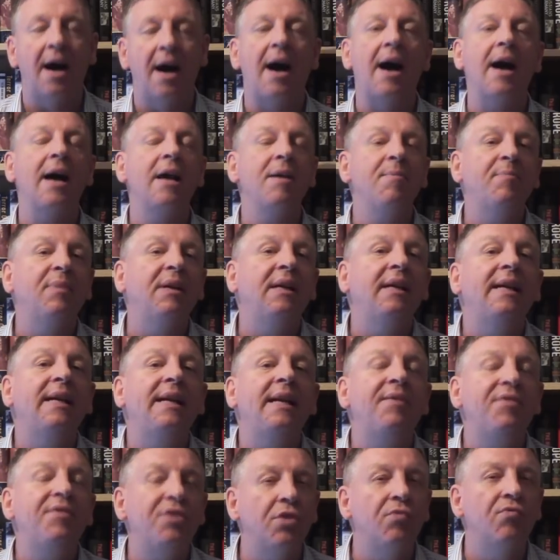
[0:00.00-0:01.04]
I
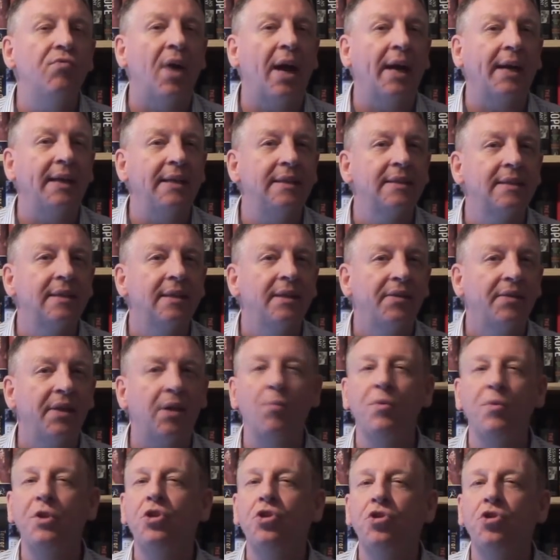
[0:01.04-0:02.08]
believe you're right,
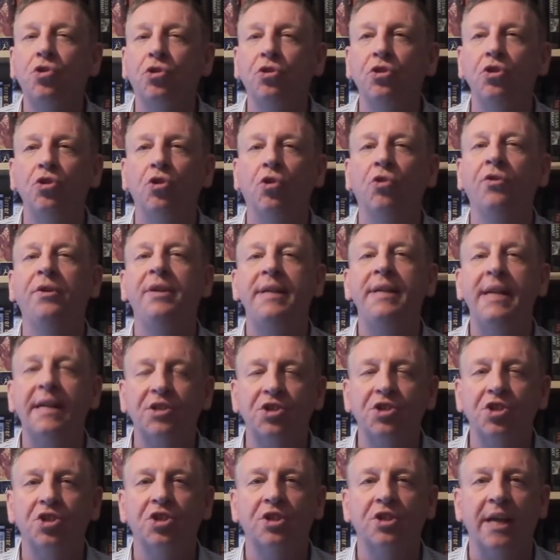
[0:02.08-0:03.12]
that we shouldn't
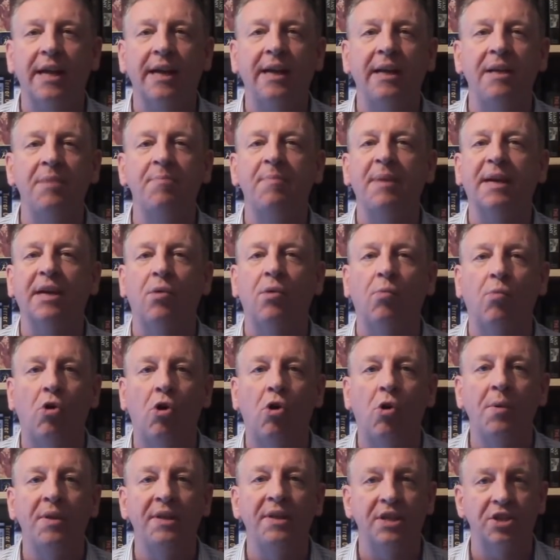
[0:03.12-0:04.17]
unnecessarily pick a
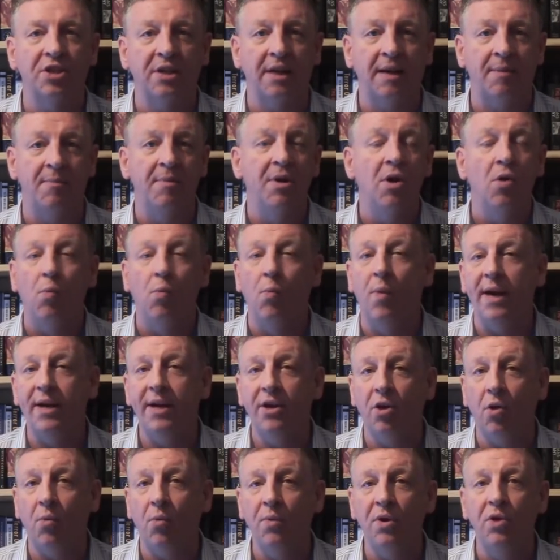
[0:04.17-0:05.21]
war with Islam, whether
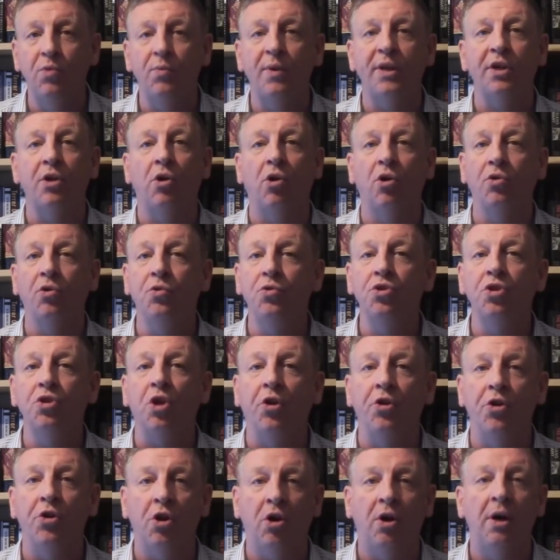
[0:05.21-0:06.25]
or not we'd win or lose
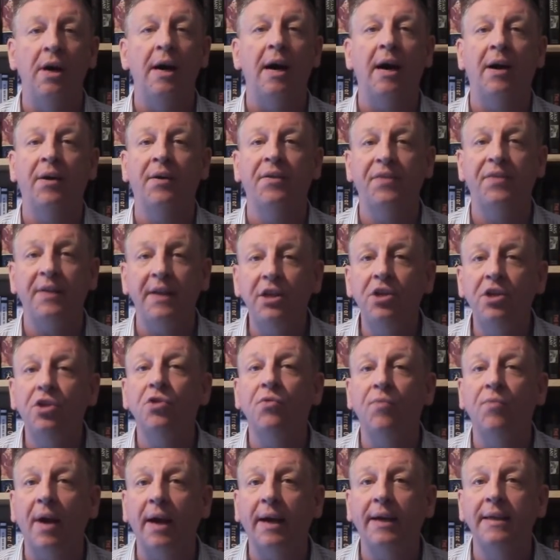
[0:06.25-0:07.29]
or not. I think
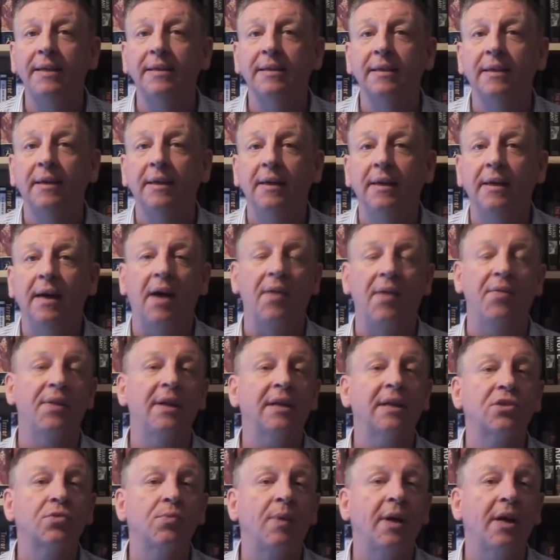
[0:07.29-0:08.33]
you're right. And
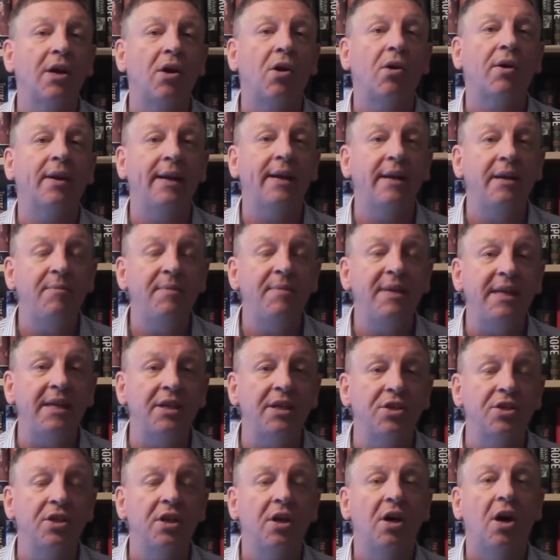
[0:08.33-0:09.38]
that's why our
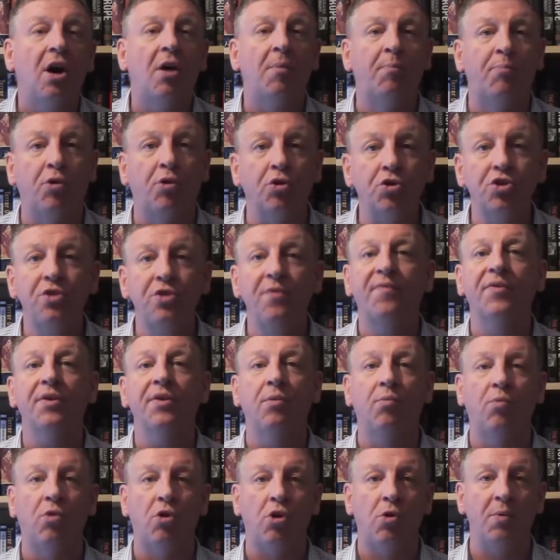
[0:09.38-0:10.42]
enemies are pushing for
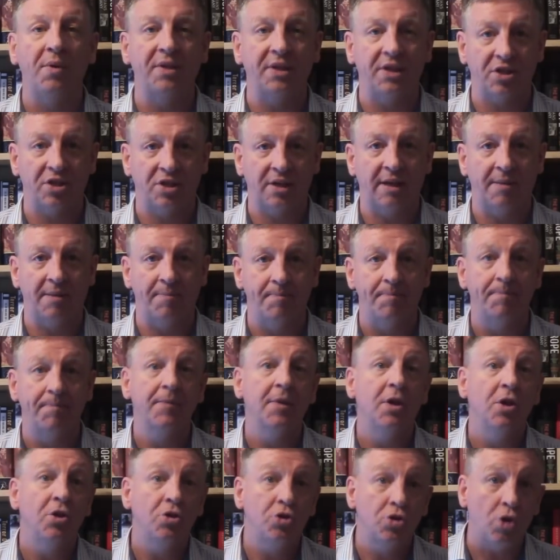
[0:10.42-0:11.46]
a war with Islam.
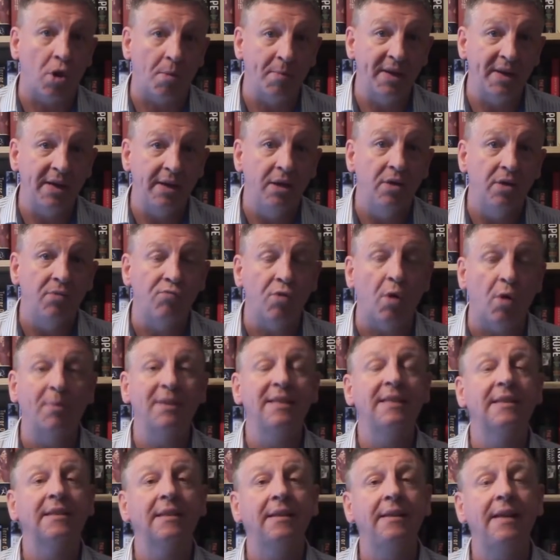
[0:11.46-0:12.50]
Tommy
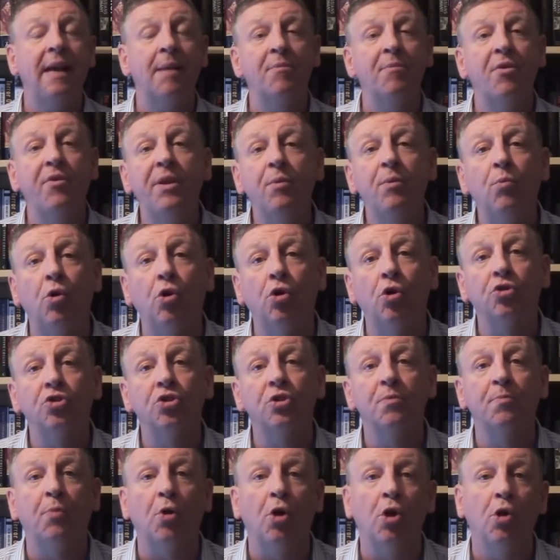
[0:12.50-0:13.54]
Robinson, Anne Marie
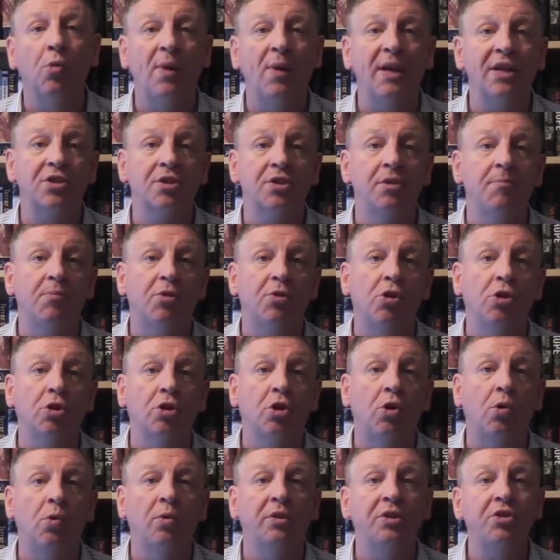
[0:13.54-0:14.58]
Waters, Paul Weston, Paul
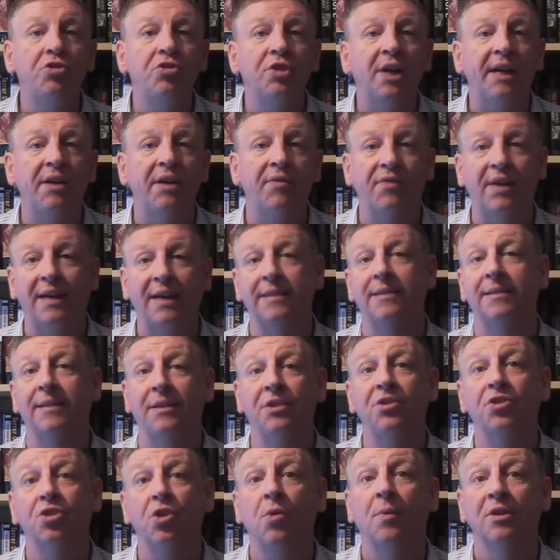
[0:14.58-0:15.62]
Golding, Jayda Fransen
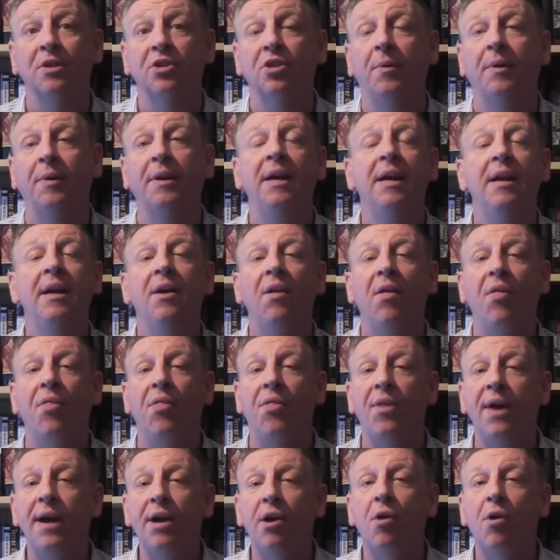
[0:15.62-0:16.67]
and so on and so on.
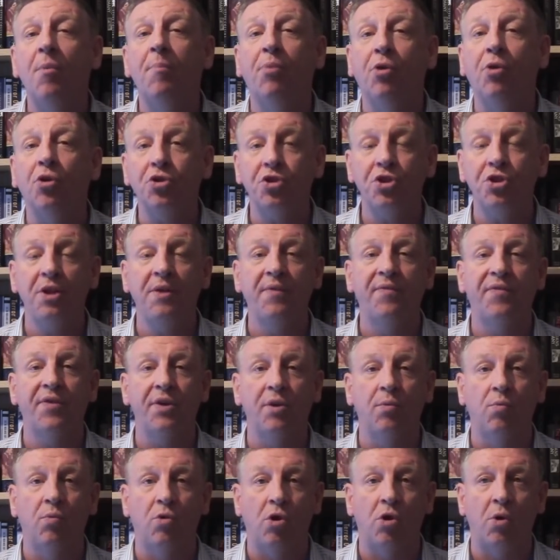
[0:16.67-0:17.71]
They are pushing for
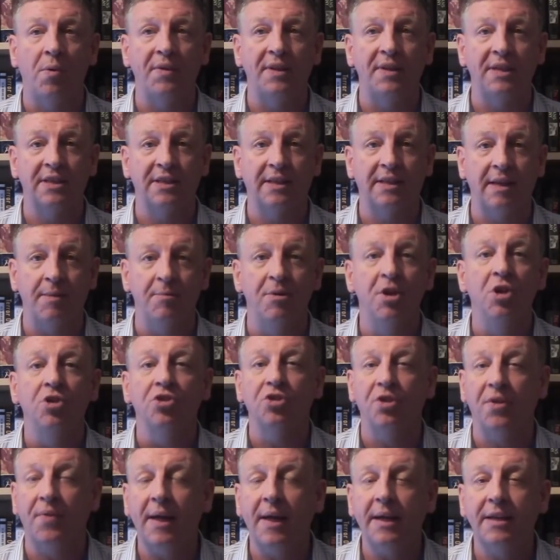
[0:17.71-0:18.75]
a war with Islam.
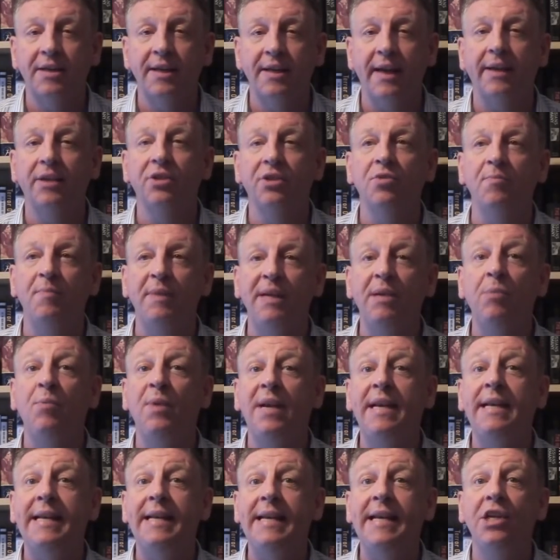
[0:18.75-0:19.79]
So that tells me
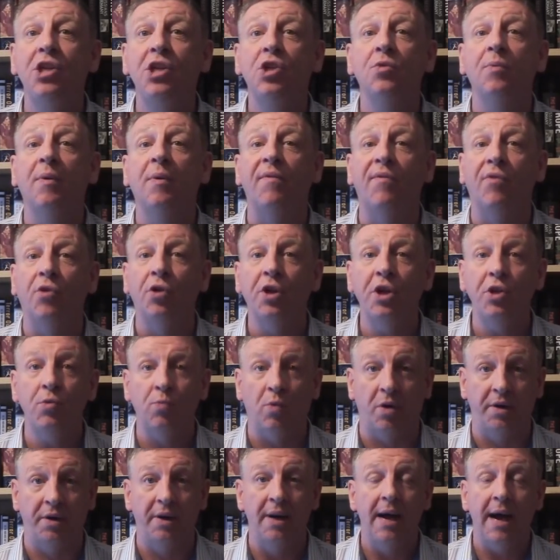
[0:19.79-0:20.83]
we need to avoid
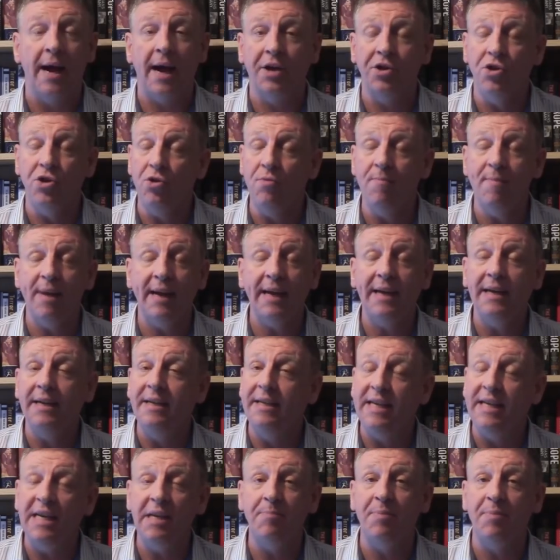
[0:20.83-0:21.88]
one. And you may
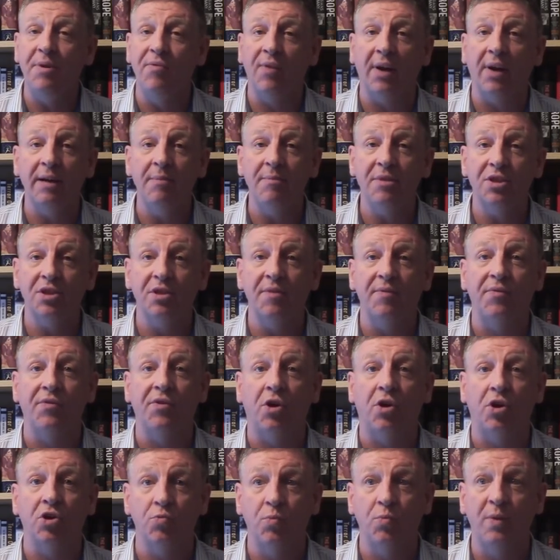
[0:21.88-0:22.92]
indeed be right, Mr.
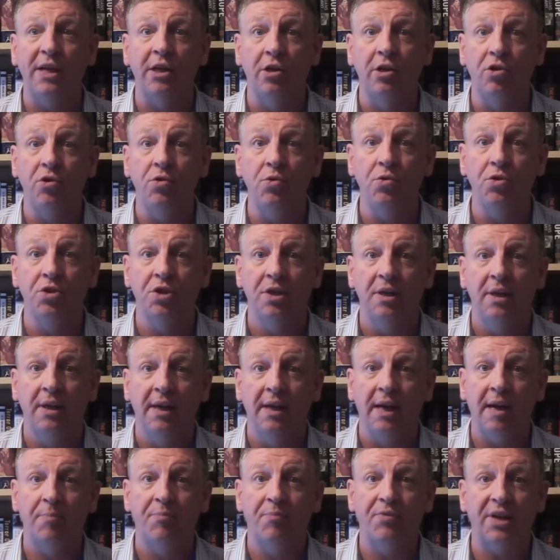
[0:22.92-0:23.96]
Farage, we'd lose
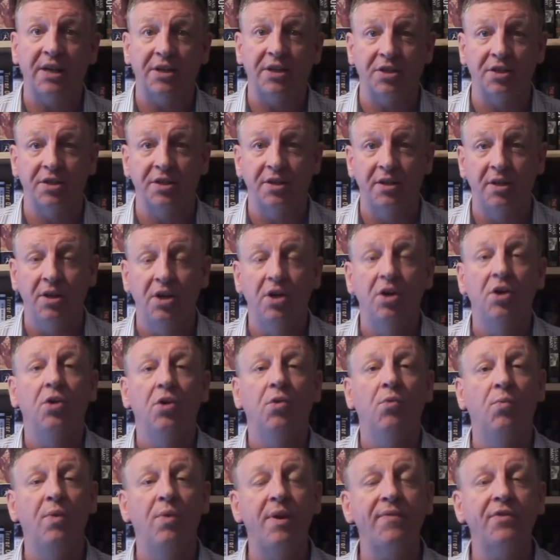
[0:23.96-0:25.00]
at present.
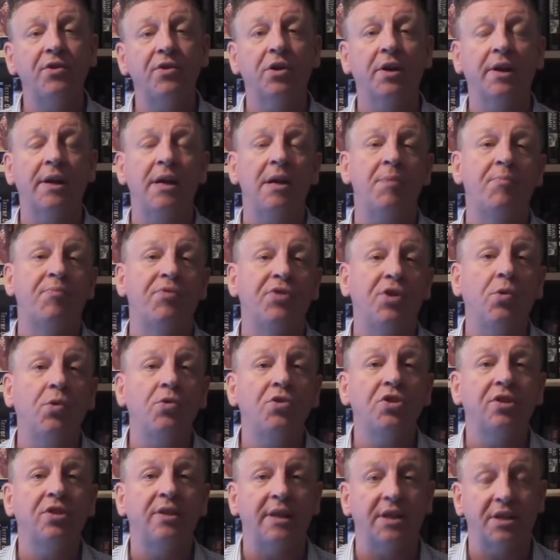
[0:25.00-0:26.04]
We've got to
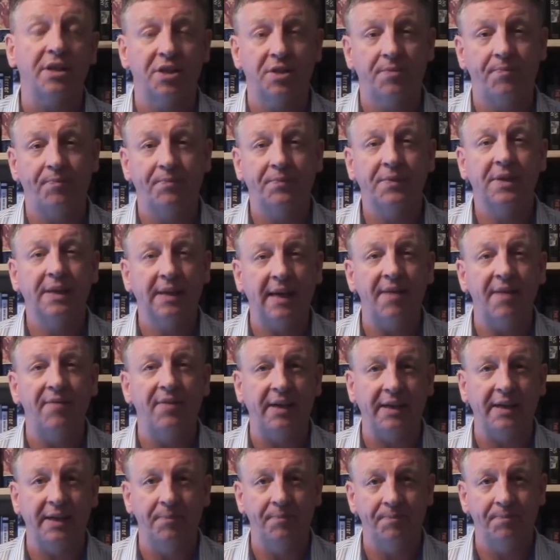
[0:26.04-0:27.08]
approach this
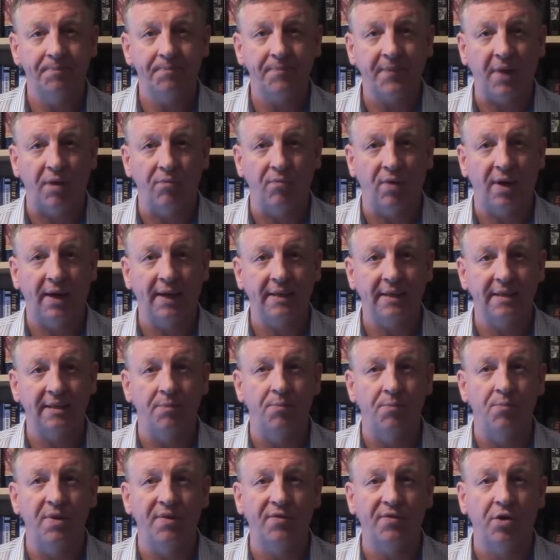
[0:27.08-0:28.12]
cleverly, right?
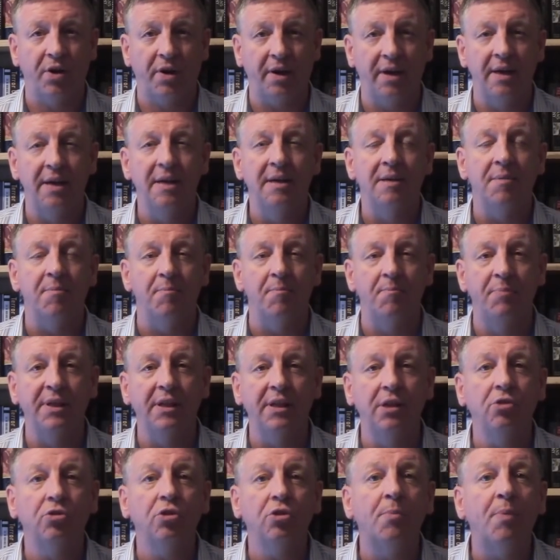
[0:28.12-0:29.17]
And we've got to
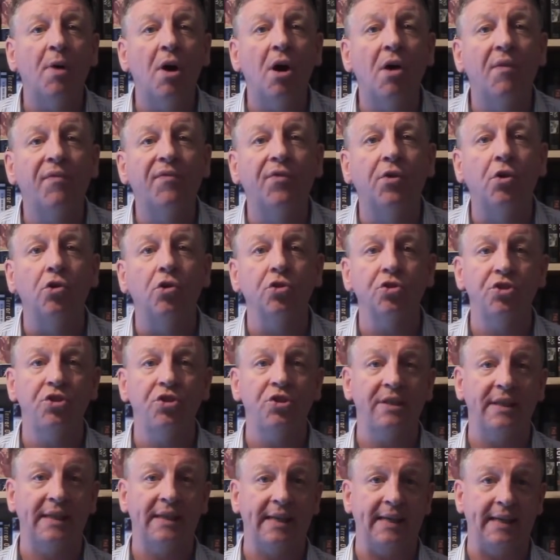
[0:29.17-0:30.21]
build up our
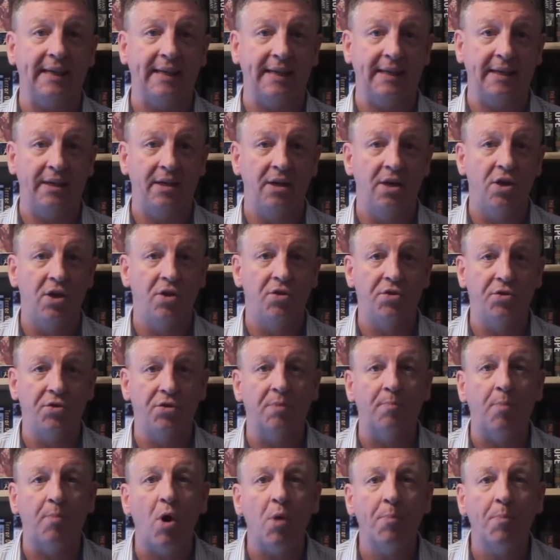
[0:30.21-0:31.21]
forces again through the